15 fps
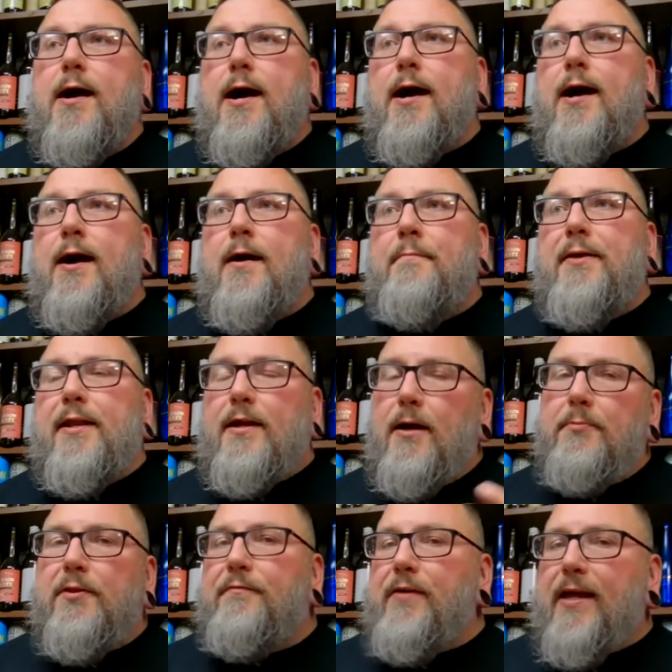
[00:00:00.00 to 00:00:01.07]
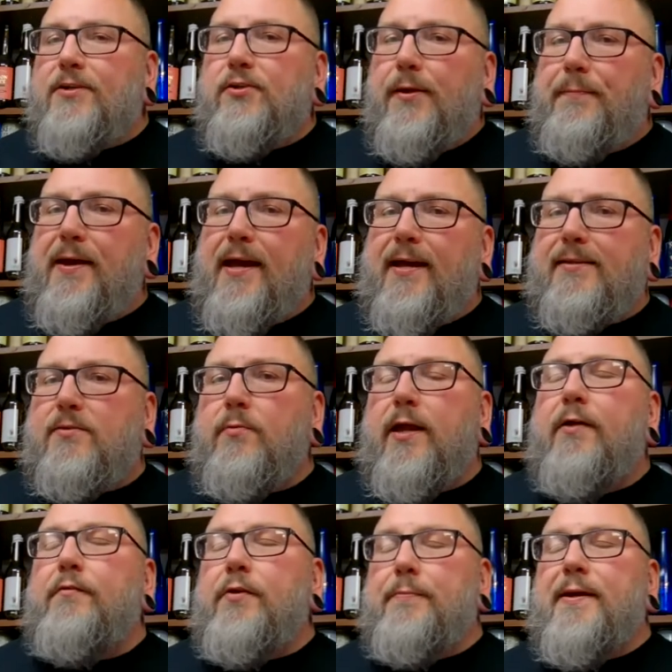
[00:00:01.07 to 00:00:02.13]
And a couple have actually passed
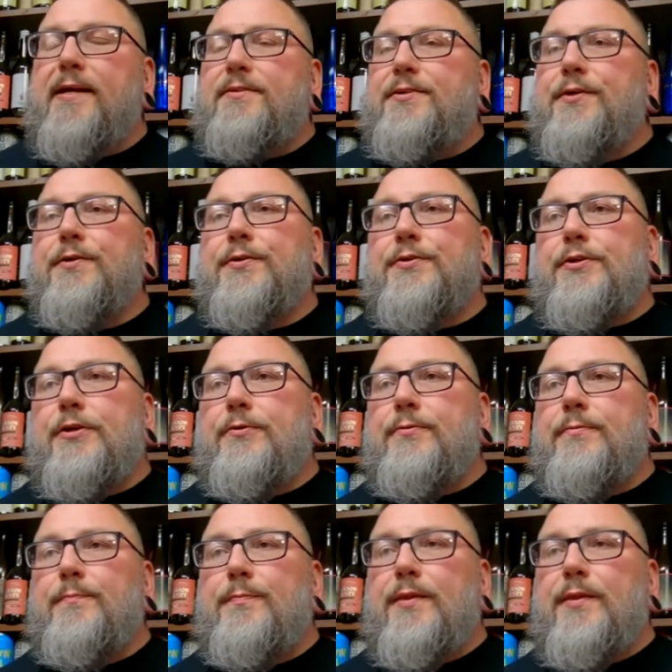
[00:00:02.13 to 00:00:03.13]
away over the past year or so.